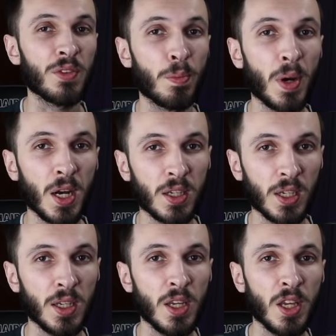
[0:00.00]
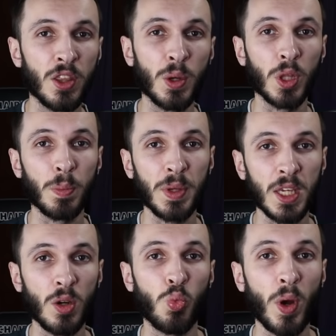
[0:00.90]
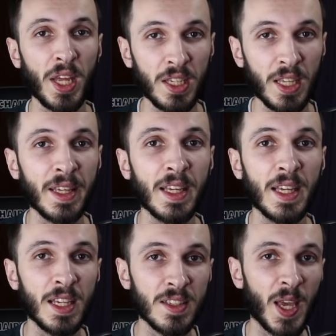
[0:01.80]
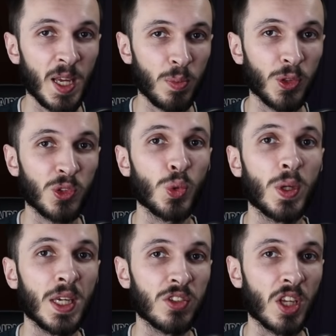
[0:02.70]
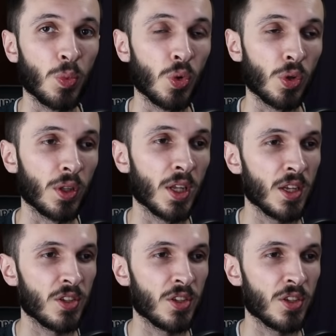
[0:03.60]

have a marker that will appear when he is able to hit a wall.